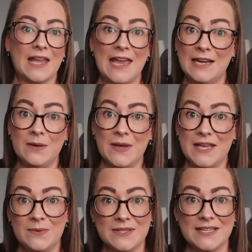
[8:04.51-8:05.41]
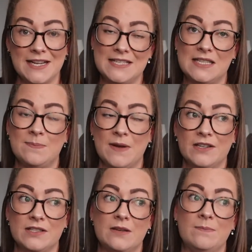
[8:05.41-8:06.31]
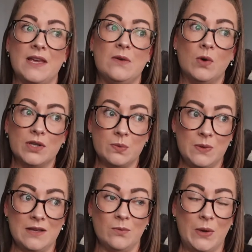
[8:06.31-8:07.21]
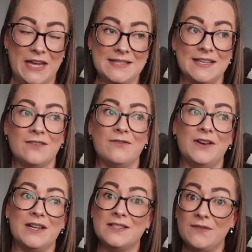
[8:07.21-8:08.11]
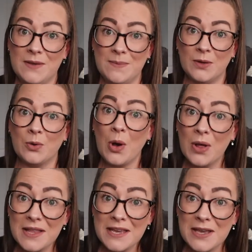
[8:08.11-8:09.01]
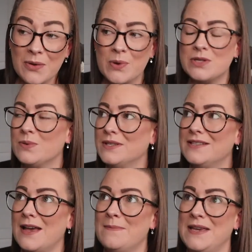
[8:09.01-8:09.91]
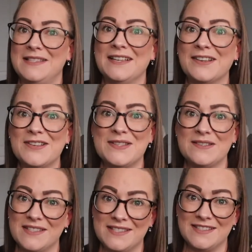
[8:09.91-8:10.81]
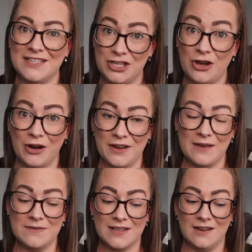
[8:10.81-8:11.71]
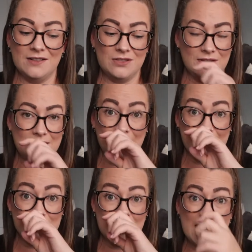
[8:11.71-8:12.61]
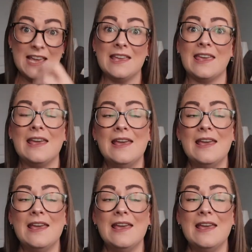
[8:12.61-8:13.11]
Anyway, he was the nicest person, but he was waiting for his female colleague, which was amazing because it was her that was gonna do the other check.